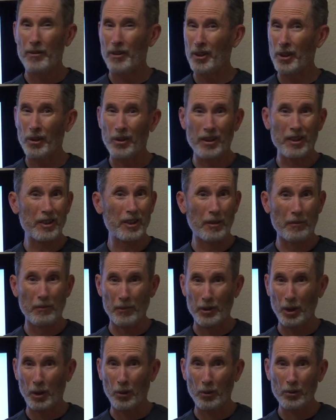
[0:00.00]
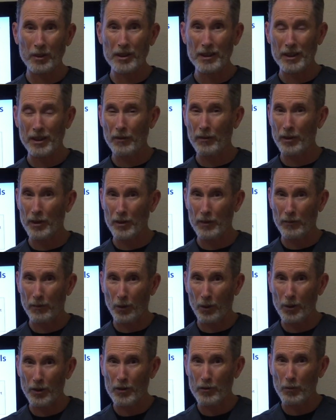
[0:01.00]
We're going to go into something totally different as
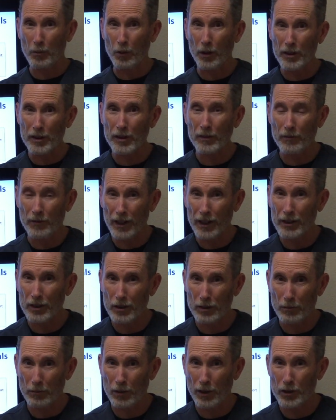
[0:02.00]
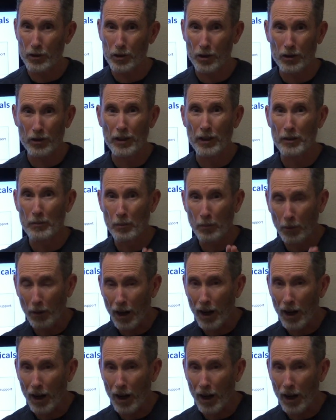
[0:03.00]
far as what's affecting your blood sugar that you